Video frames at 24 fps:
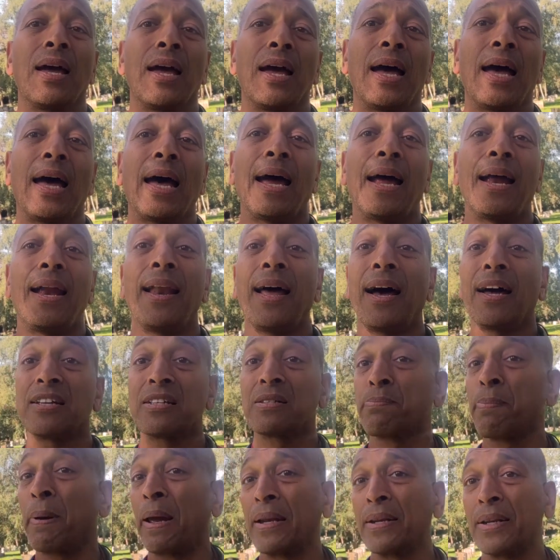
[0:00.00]
And
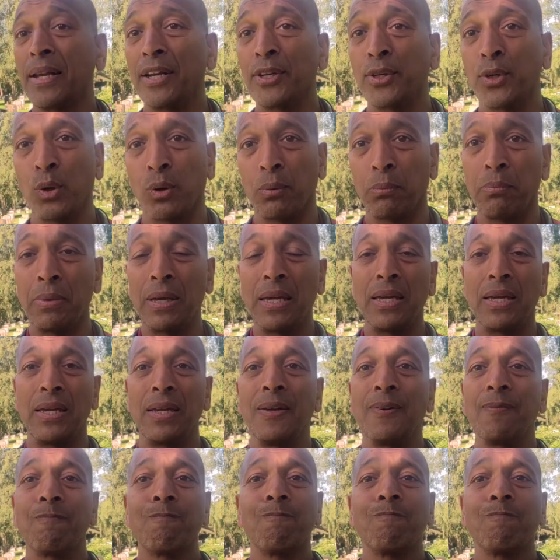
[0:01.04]
it took me